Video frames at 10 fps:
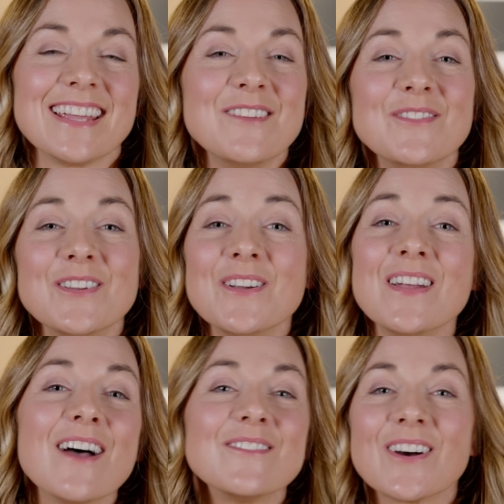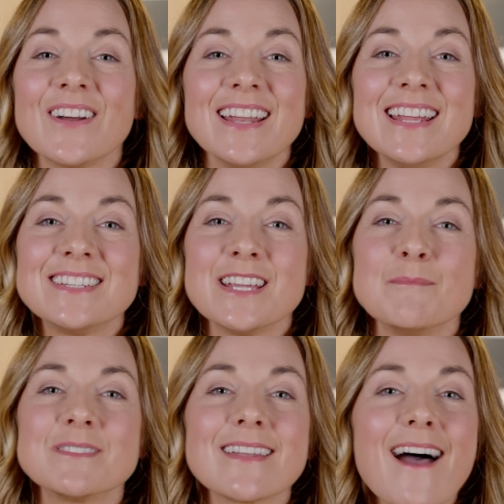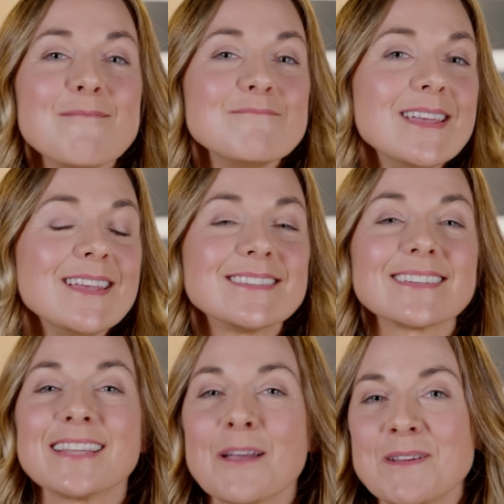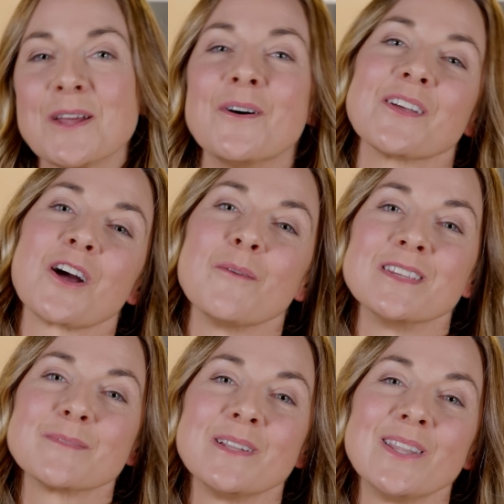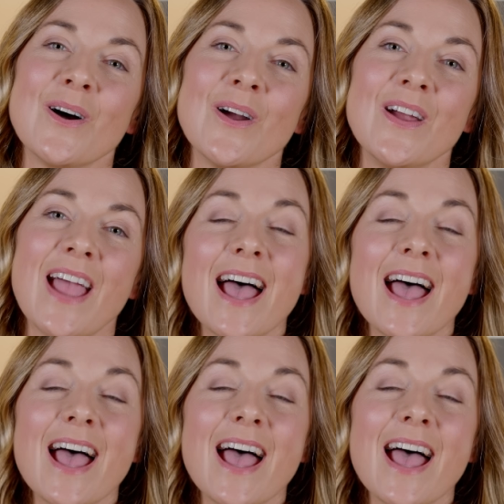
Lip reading: If you have got any tips that I missed, let me know comments below,